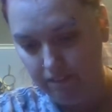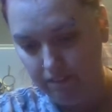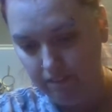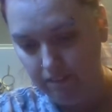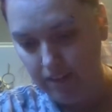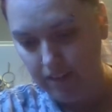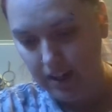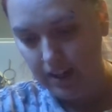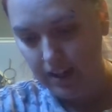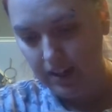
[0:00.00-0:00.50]

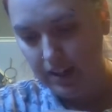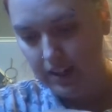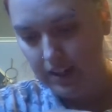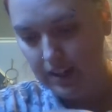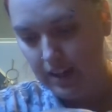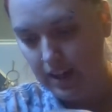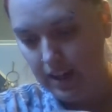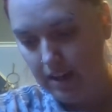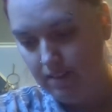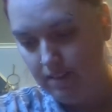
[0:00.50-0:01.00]
painting
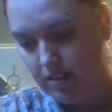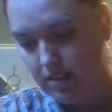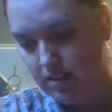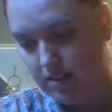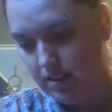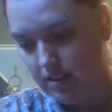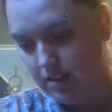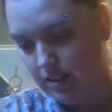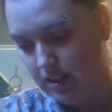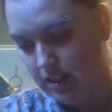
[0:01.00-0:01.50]

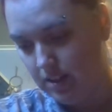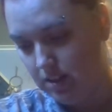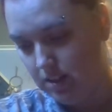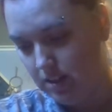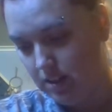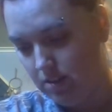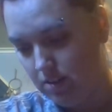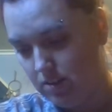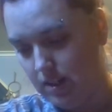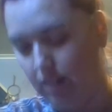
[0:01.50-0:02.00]
canvases need to
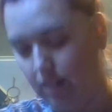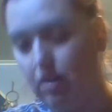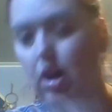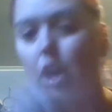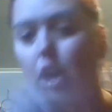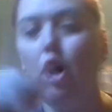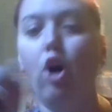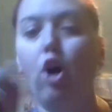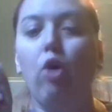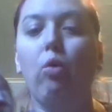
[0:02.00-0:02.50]
use up.
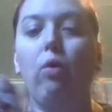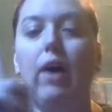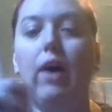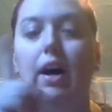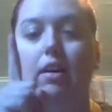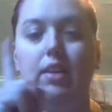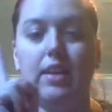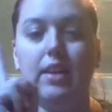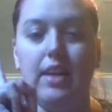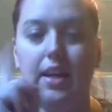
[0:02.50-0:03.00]
Well,
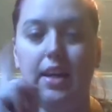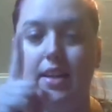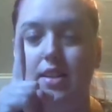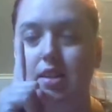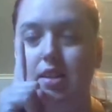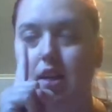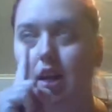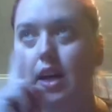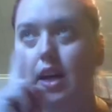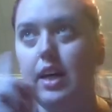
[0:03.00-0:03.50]
yes,
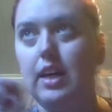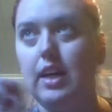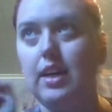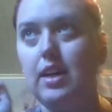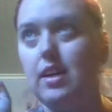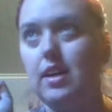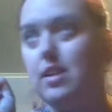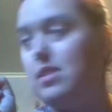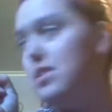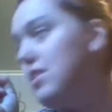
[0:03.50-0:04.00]

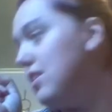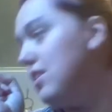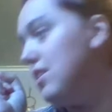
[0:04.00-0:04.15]
because,